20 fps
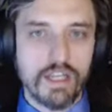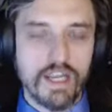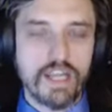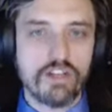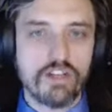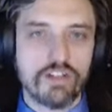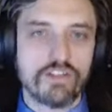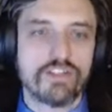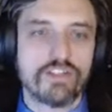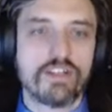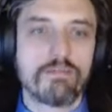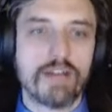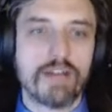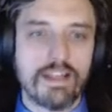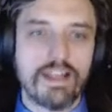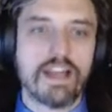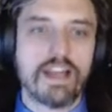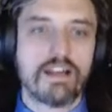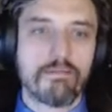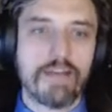agency by
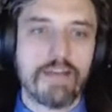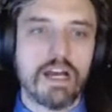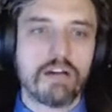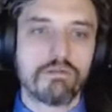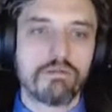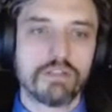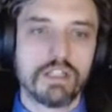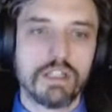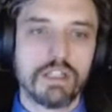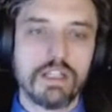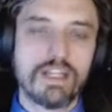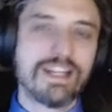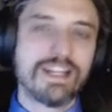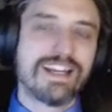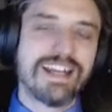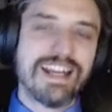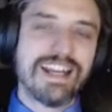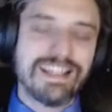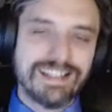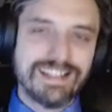that amount.
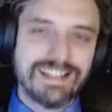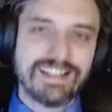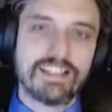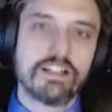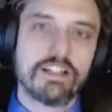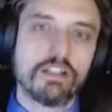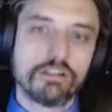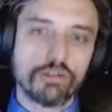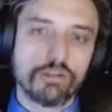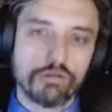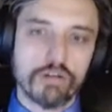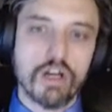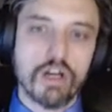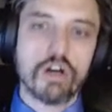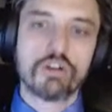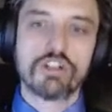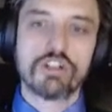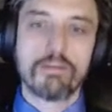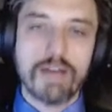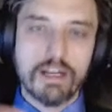It still
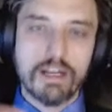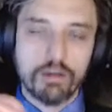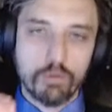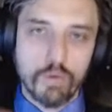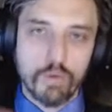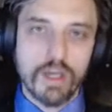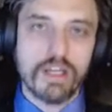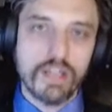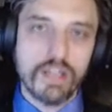grows no matter what